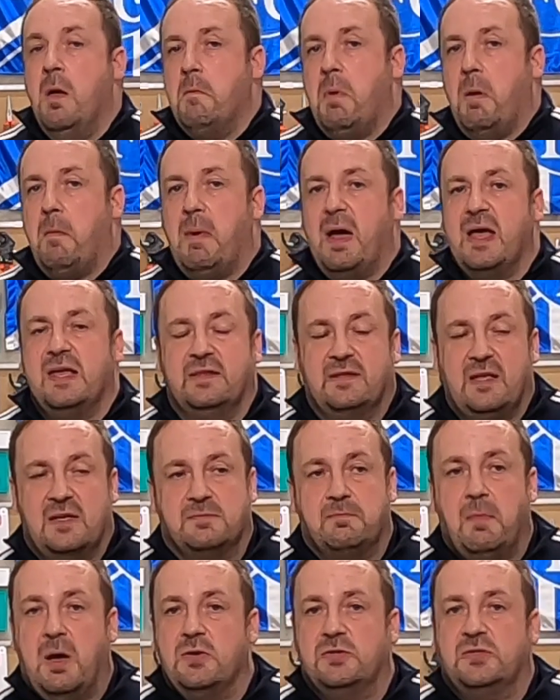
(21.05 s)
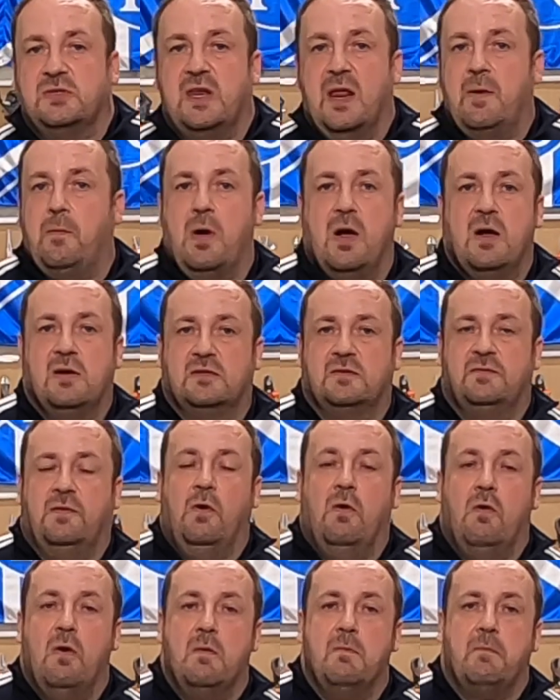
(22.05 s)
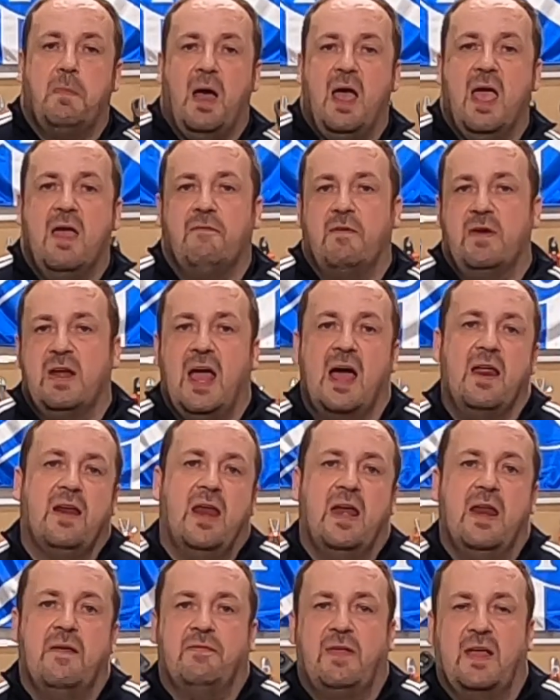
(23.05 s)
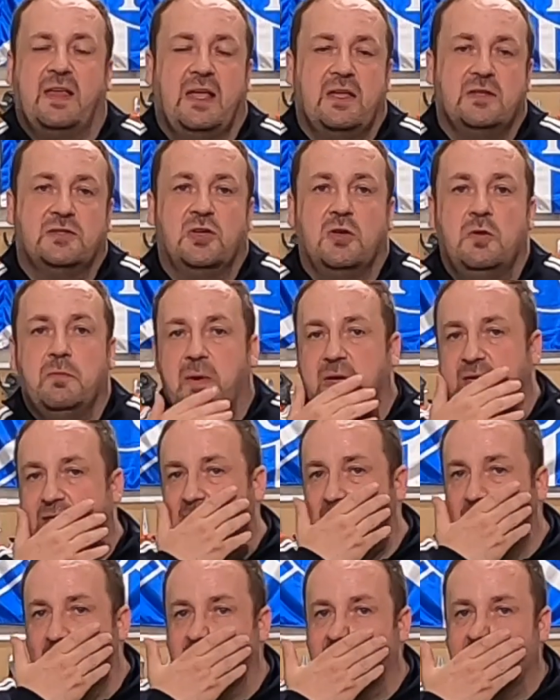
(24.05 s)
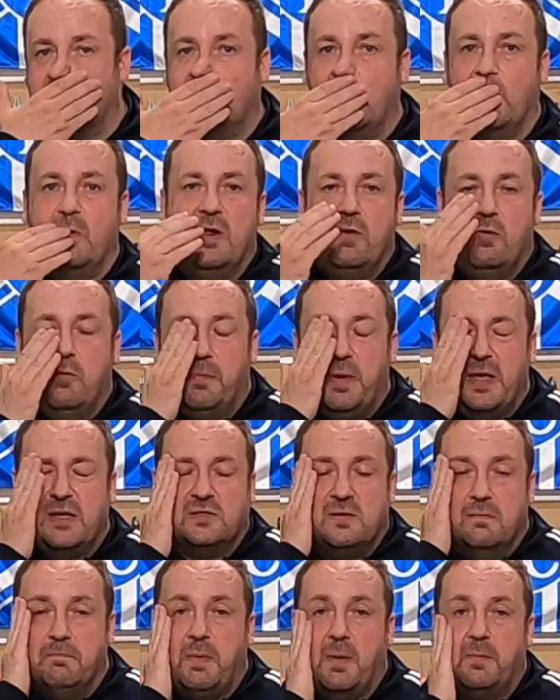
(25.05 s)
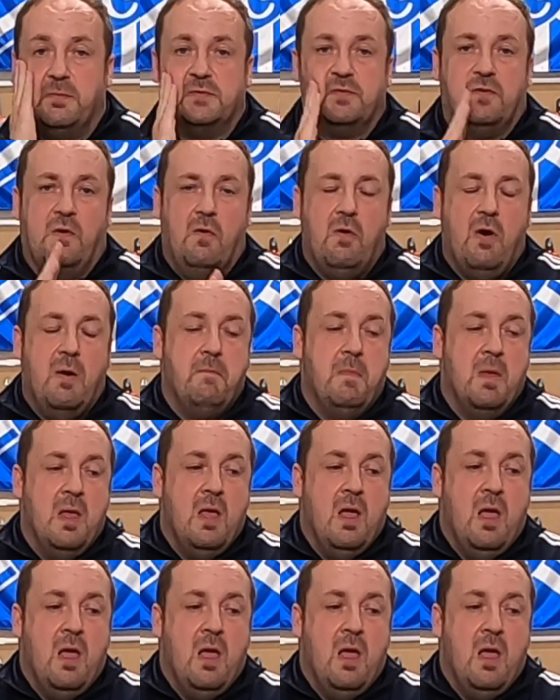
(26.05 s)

My mate does most of their works for them, but every now and then if they get too busy, we just do little bits and bobs for them.